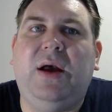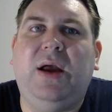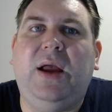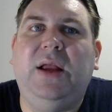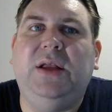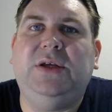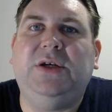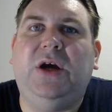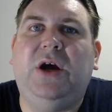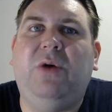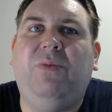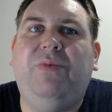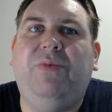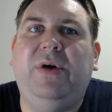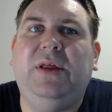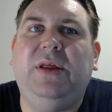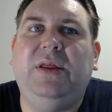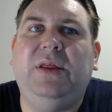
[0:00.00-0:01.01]

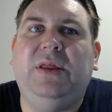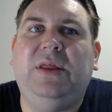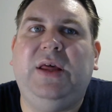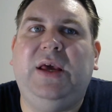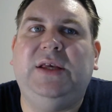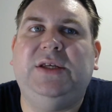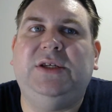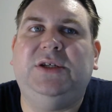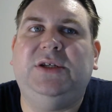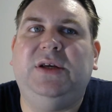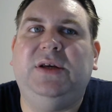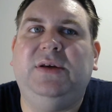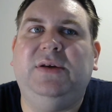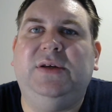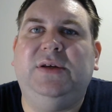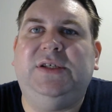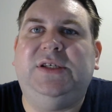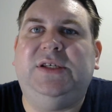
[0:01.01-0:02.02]
interpret this
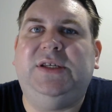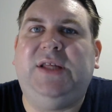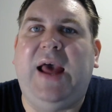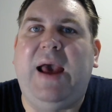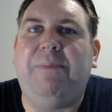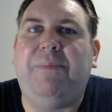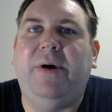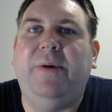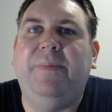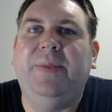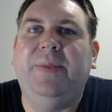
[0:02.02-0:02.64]
step